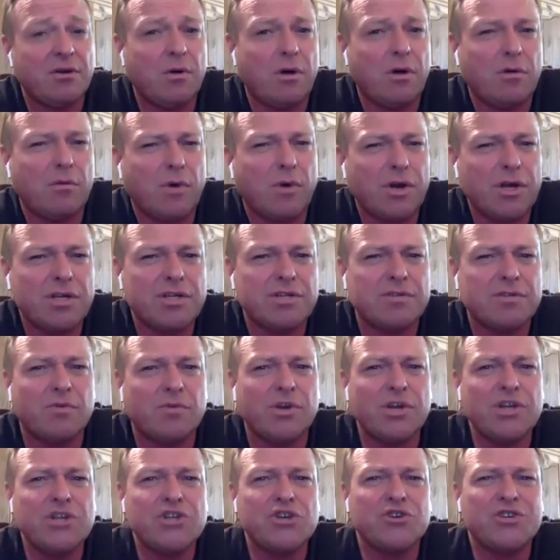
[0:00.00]
What
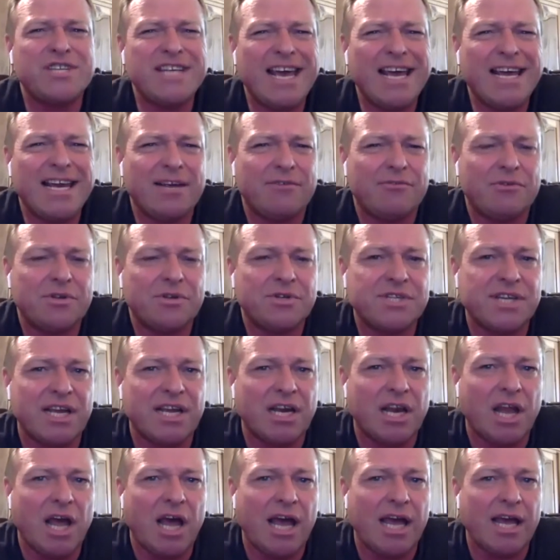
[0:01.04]
is your daily routine
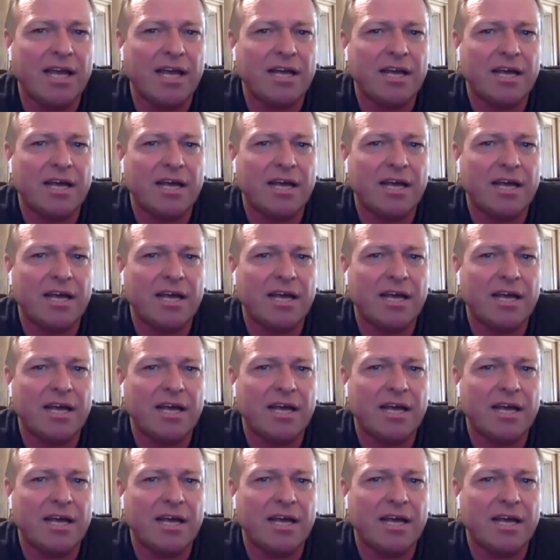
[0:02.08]
like?